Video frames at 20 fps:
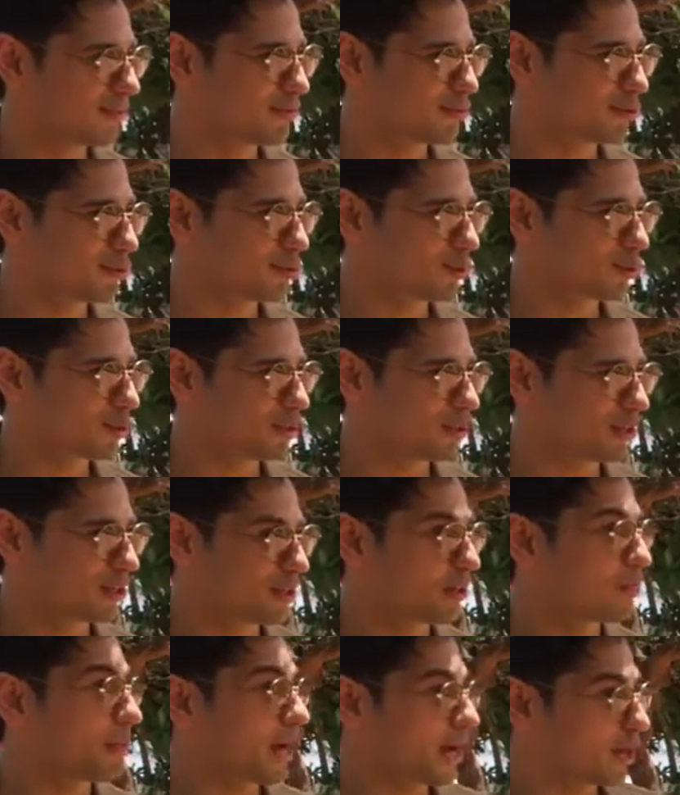fruit or
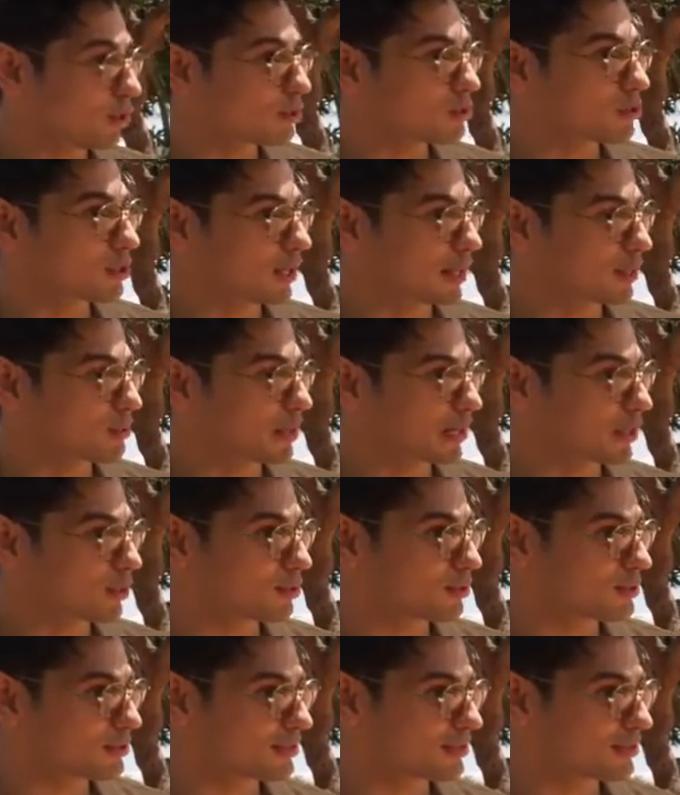deal. Mangoes, you like mangoes?